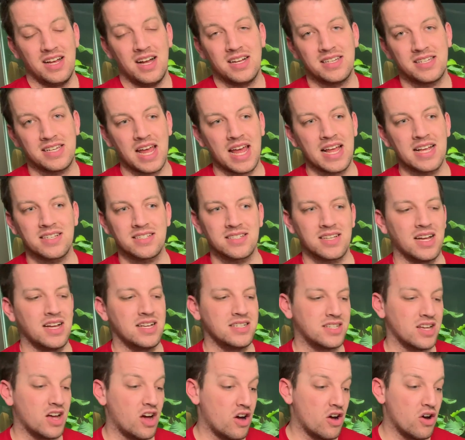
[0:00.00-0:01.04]
a tank
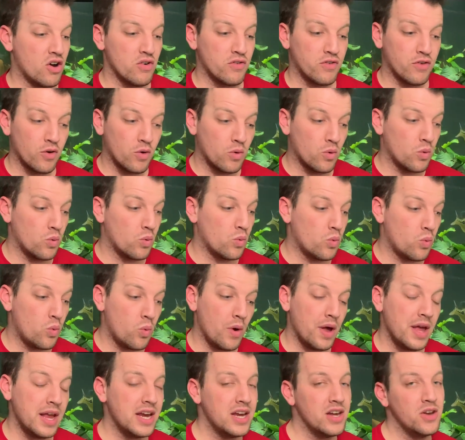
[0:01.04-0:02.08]
size of
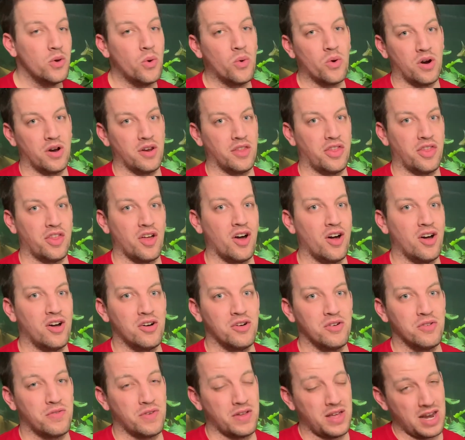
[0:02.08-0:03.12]
way north
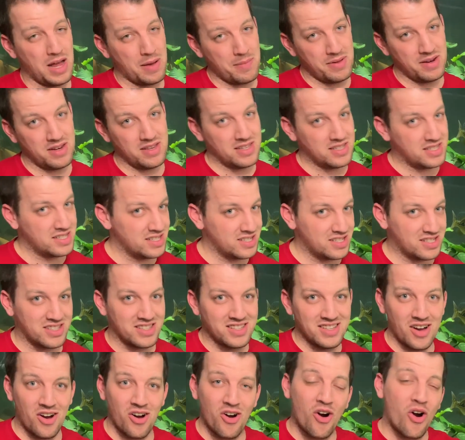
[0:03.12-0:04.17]
of, and this
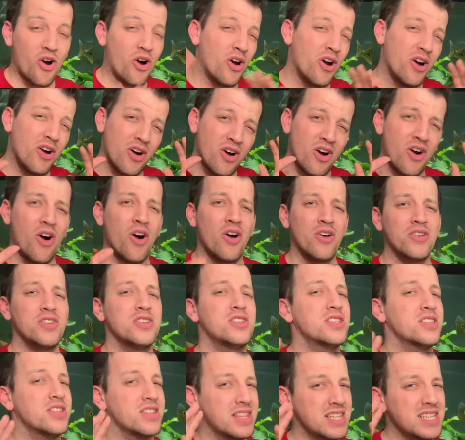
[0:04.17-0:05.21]

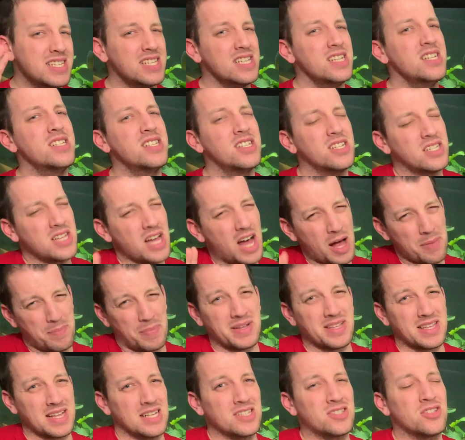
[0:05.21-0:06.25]
is a
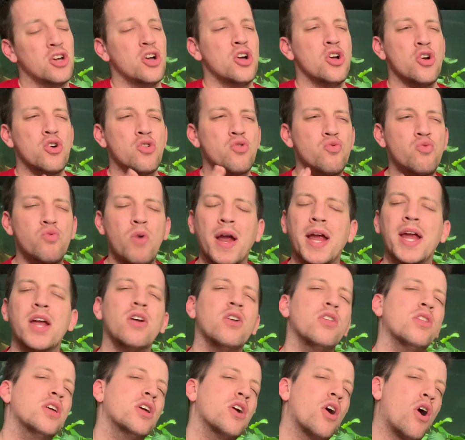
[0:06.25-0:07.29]
topic that's
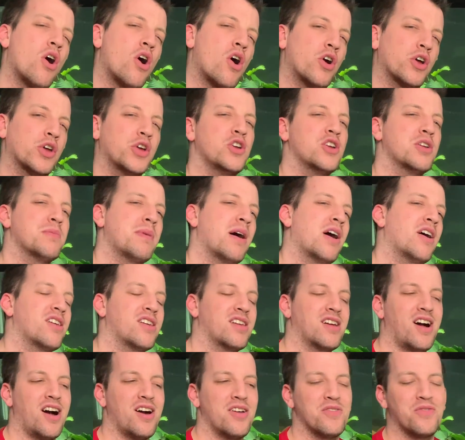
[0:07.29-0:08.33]
regularly argued
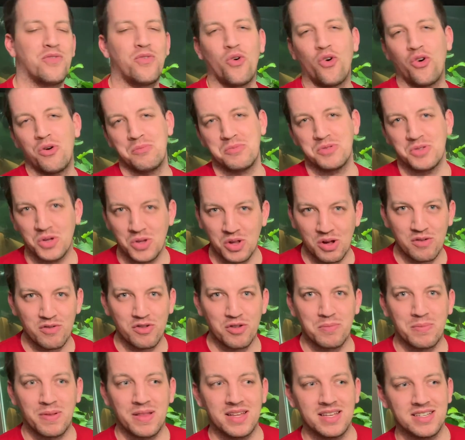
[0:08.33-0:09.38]
about on forums all over
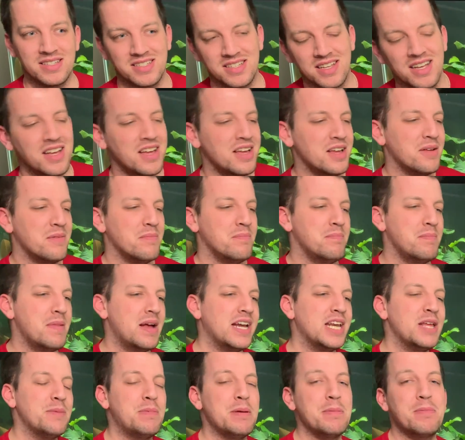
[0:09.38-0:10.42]
the place.
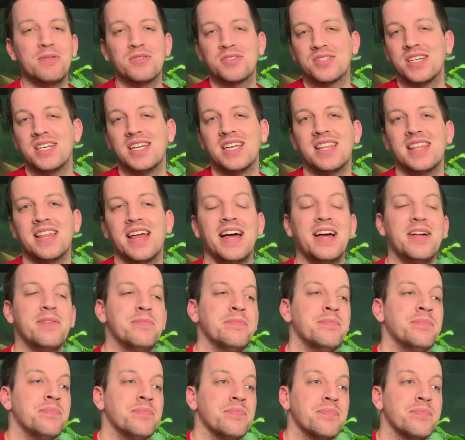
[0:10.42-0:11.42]
Many people say that